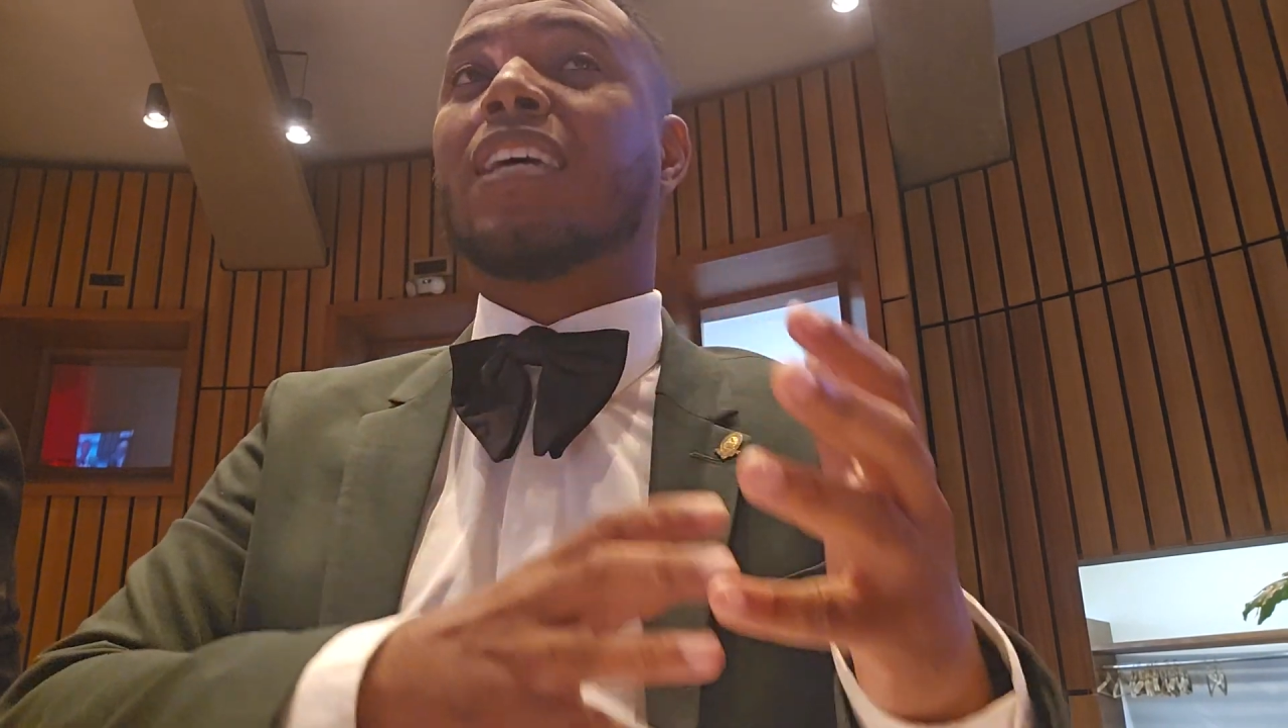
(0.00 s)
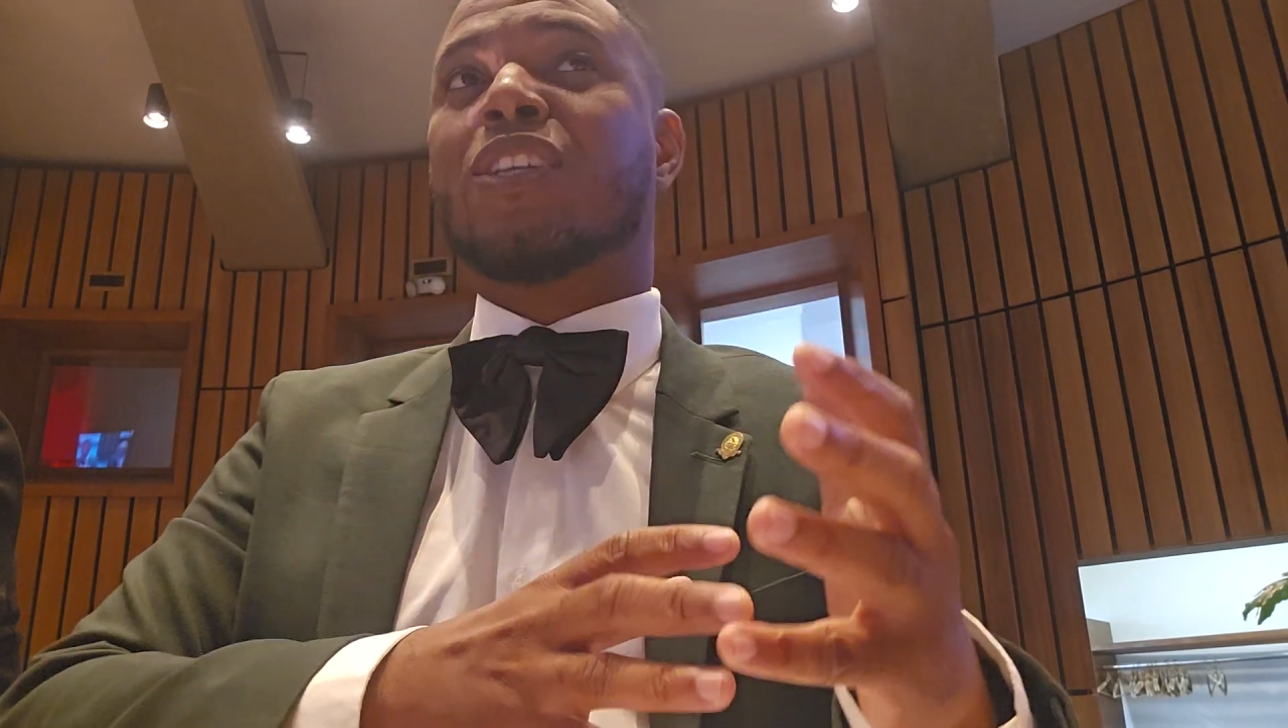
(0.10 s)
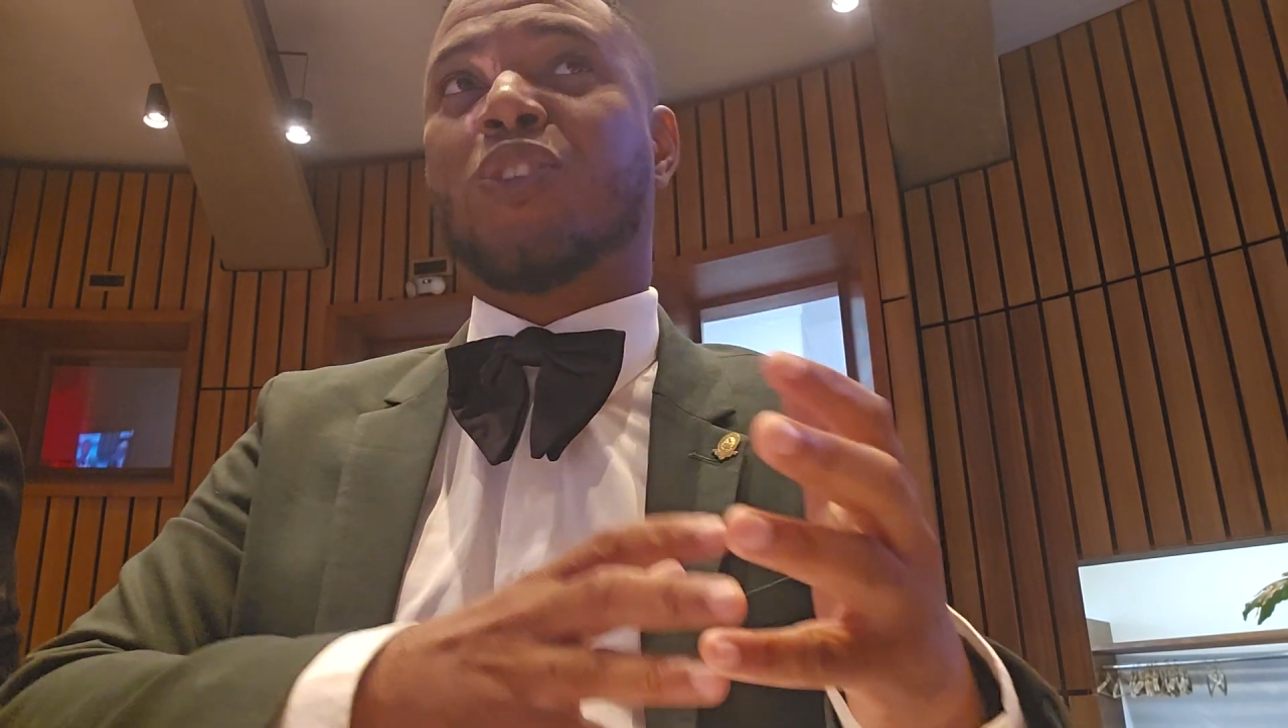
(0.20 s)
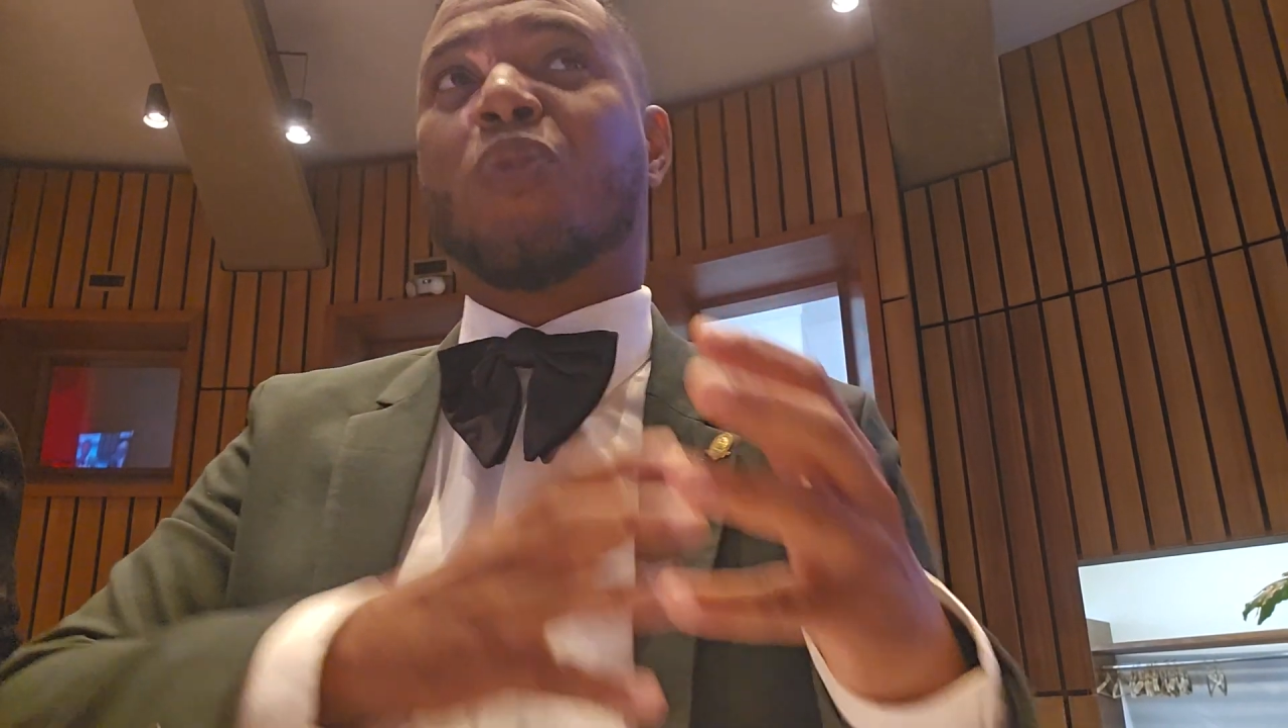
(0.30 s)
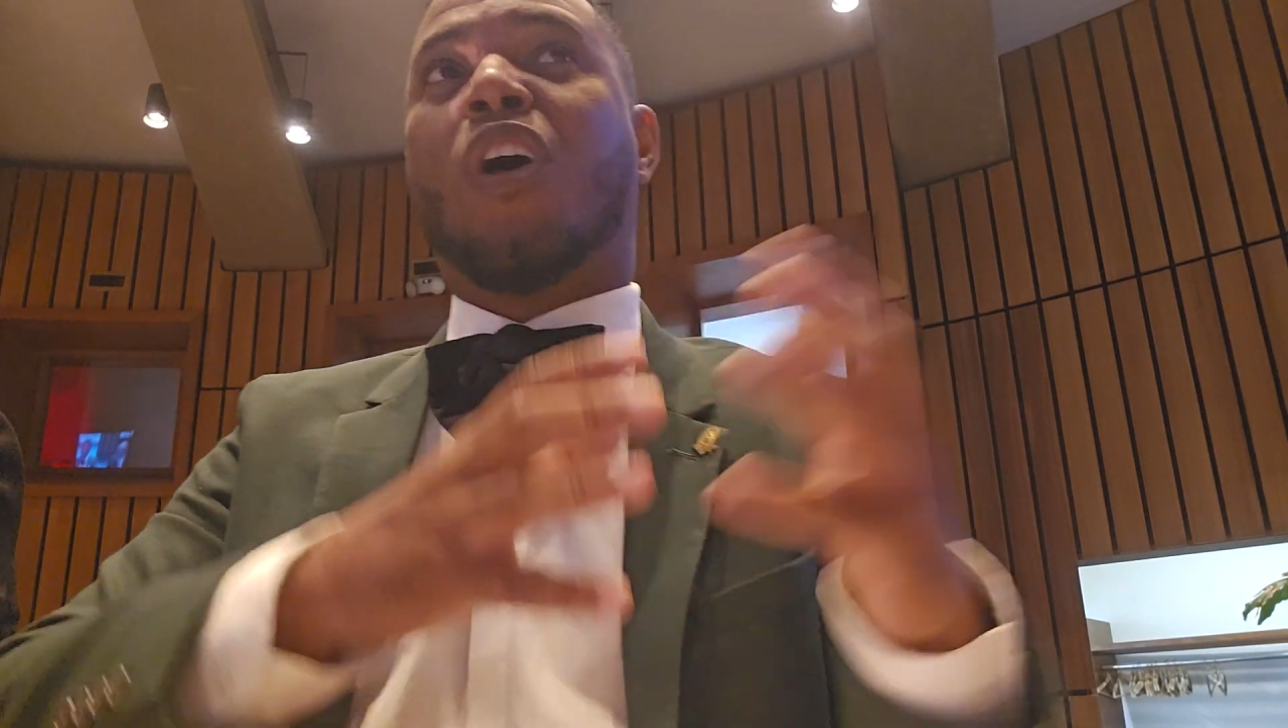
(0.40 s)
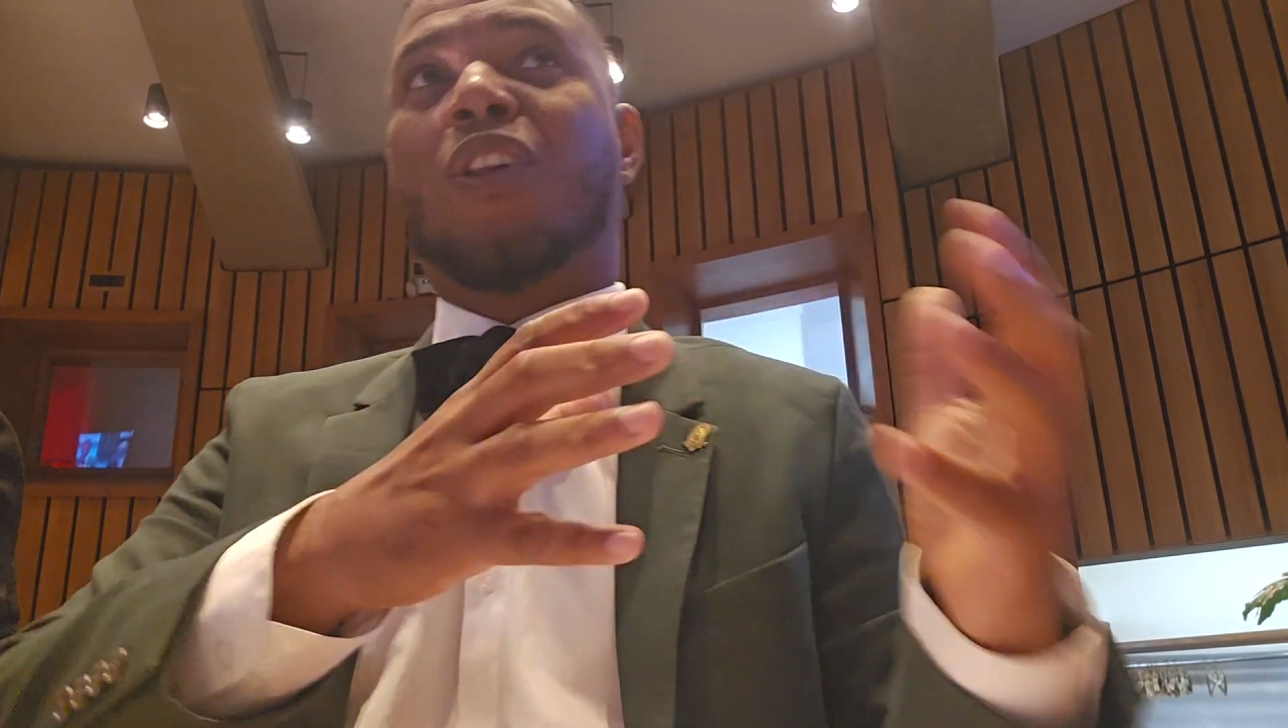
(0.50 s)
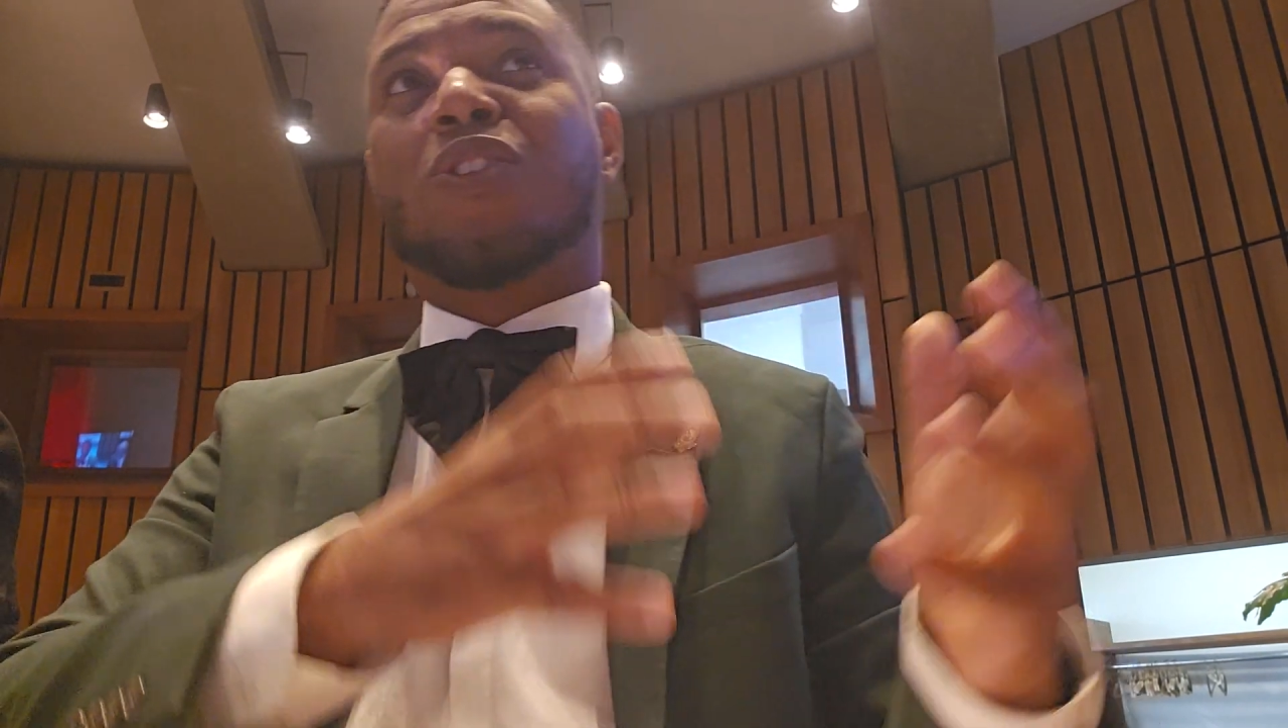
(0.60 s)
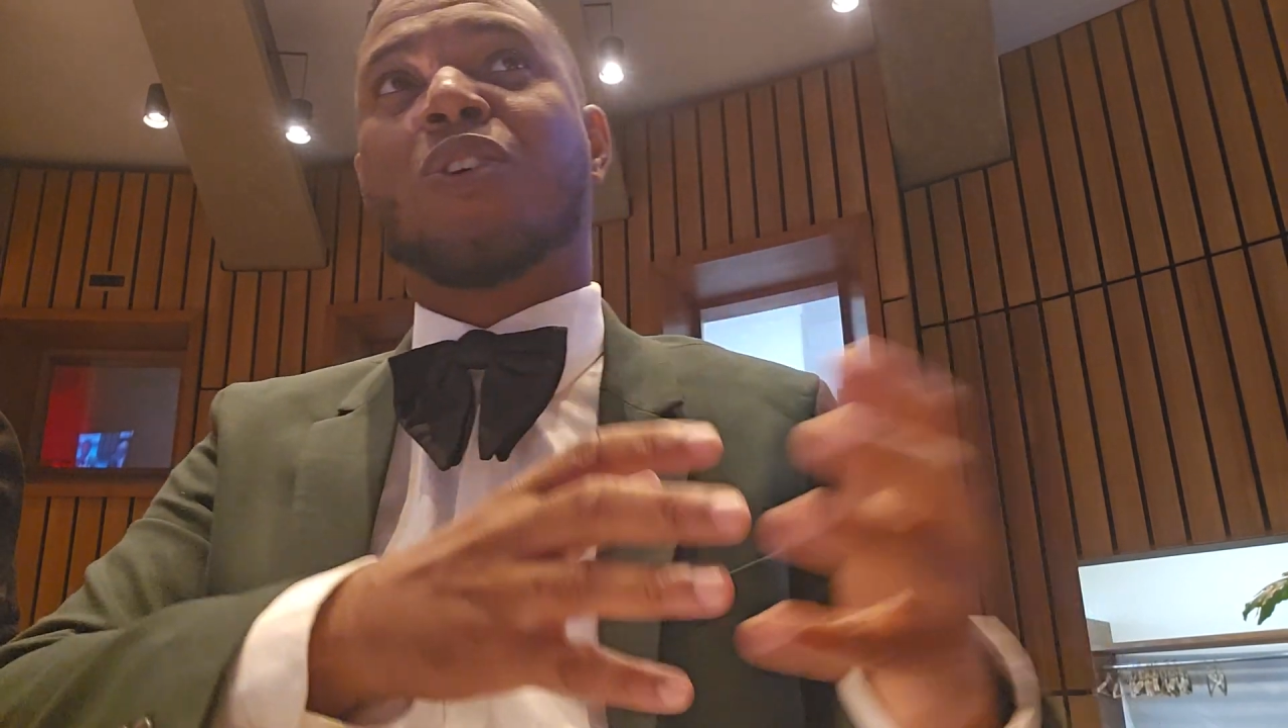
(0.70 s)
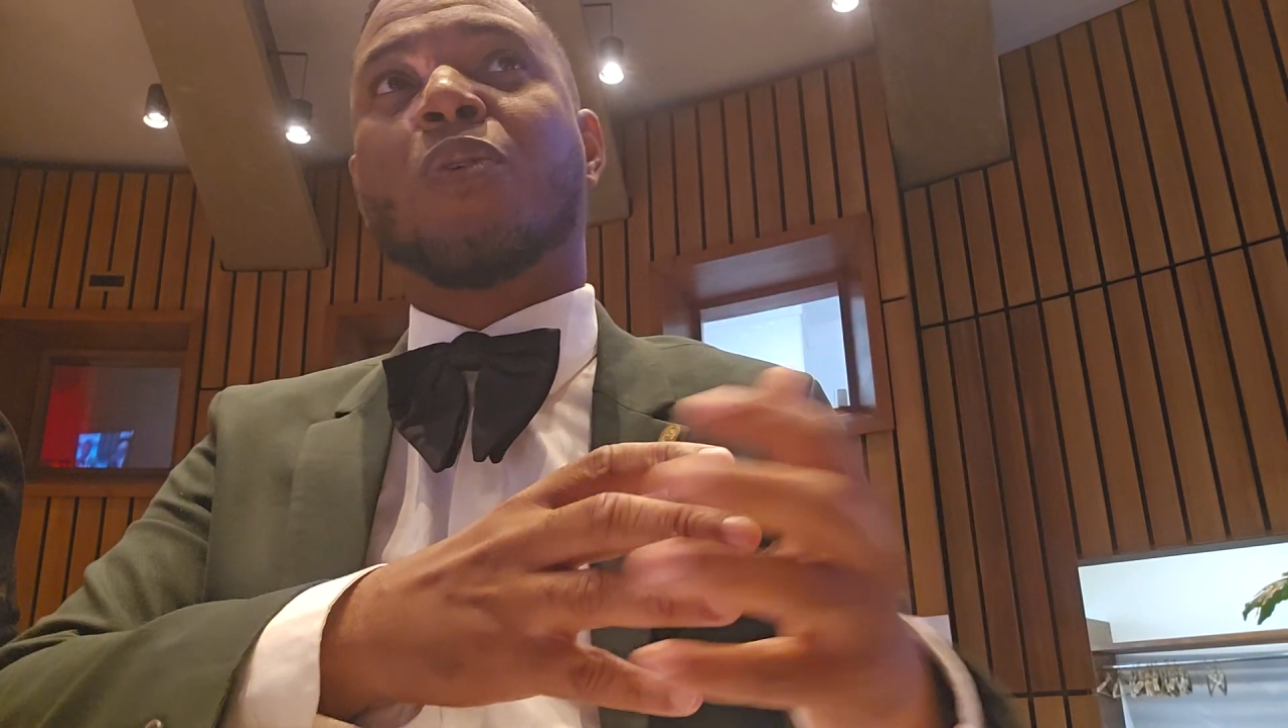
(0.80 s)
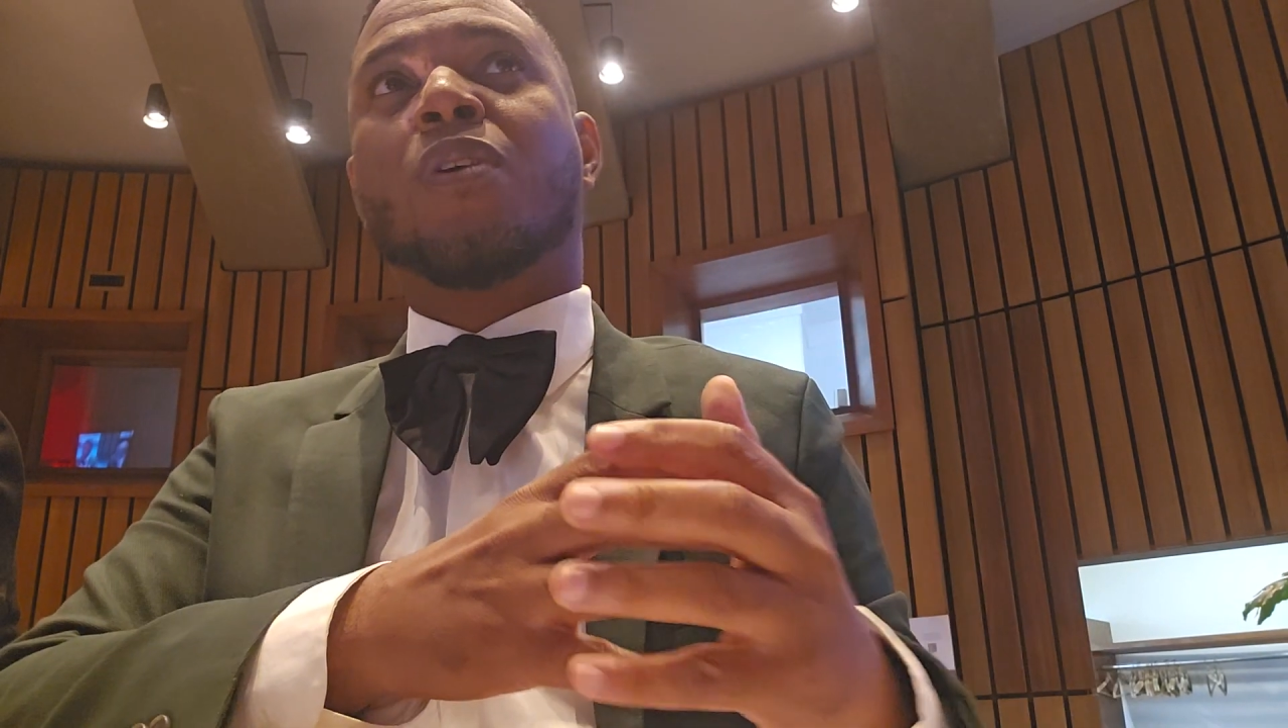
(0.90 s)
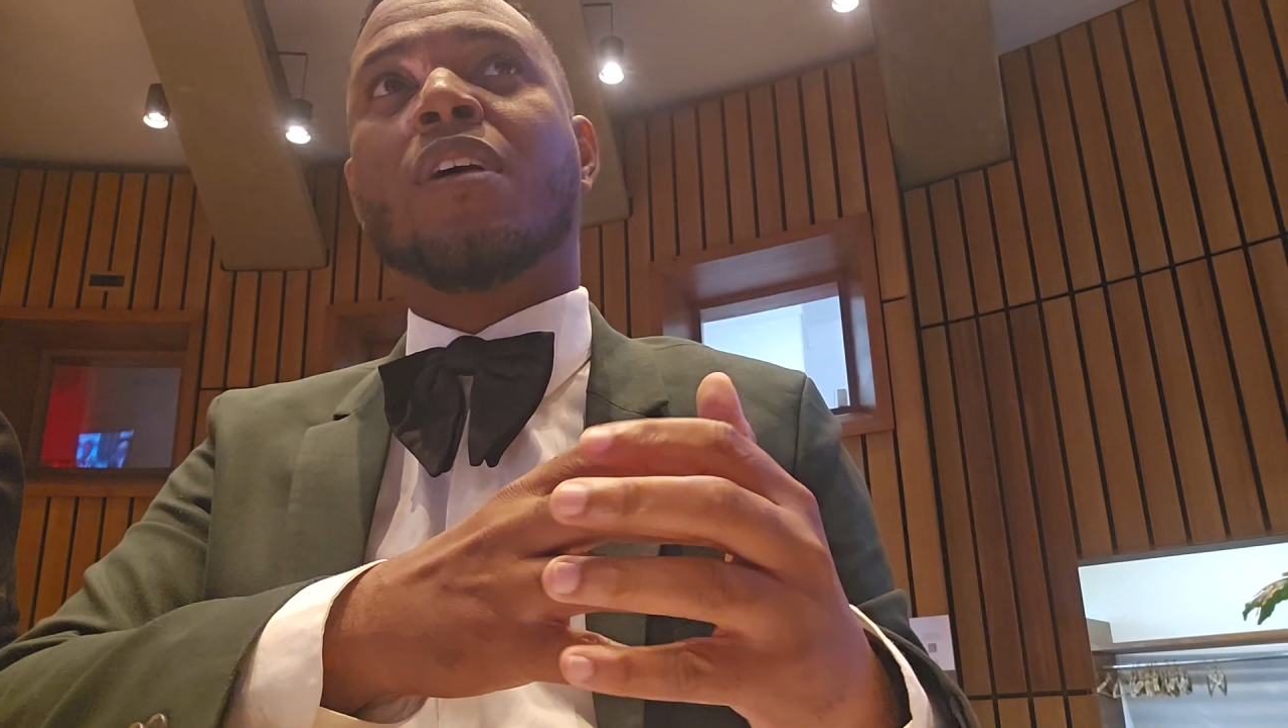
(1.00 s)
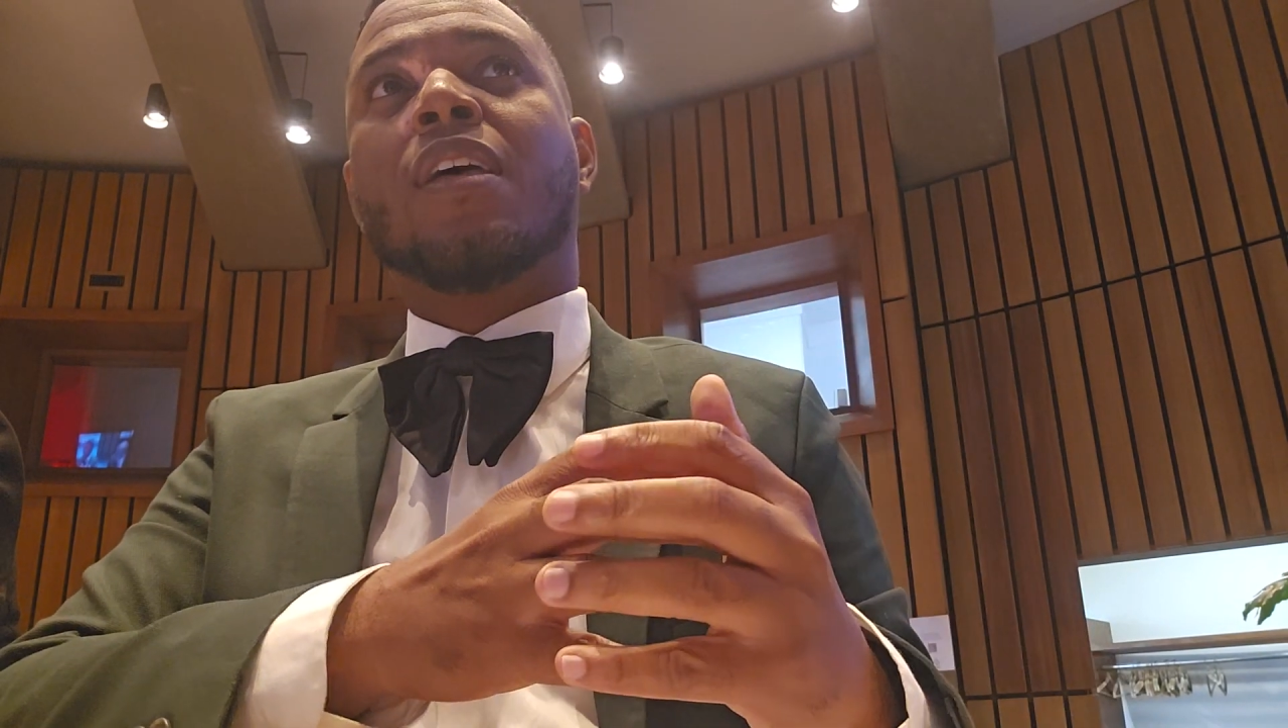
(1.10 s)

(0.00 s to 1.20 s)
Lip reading: issue also